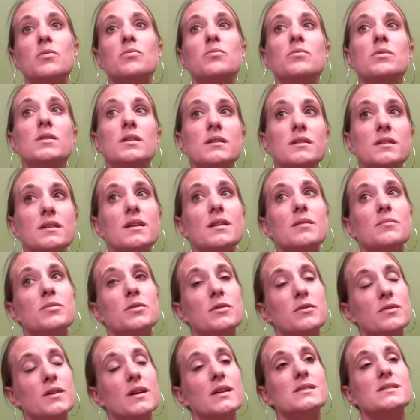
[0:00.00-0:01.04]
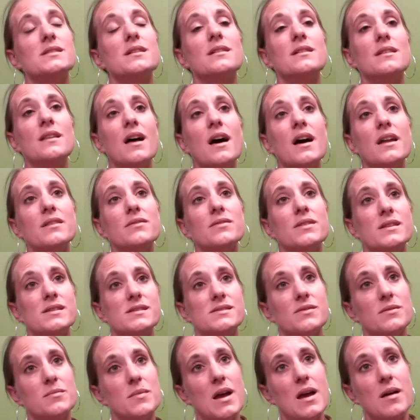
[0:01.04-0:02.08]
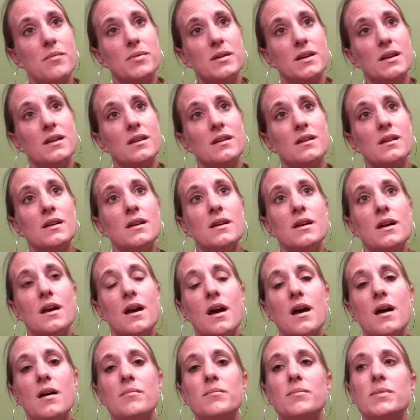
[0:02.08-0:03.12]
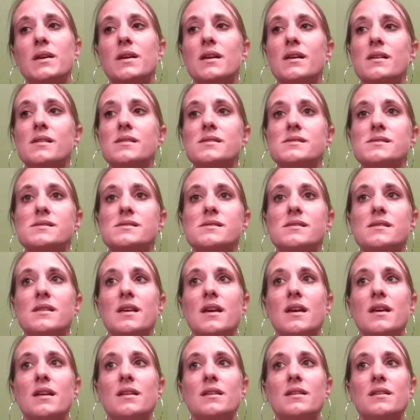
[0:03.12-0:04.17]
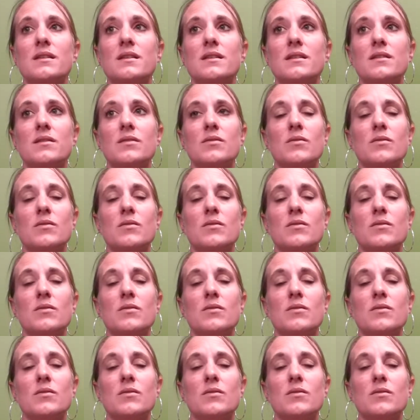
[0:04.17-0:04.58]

really can prevent a lot of things from happening, because then